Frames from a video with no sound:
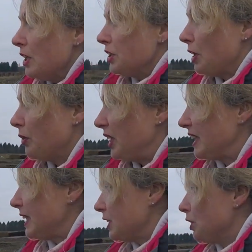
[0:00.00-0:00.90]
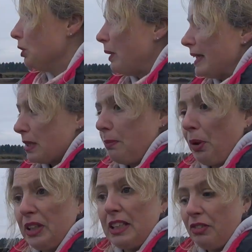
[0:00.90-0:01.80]
So this is always a
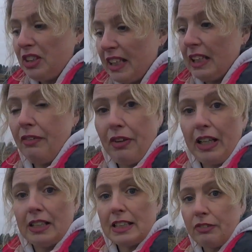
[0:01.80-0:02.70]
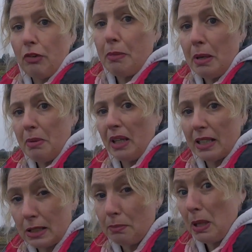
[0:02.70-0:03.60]
point of significance for me,
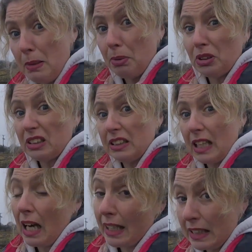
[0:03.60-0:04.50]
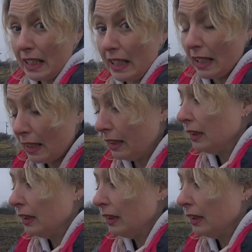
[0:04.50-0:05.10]
because people died here.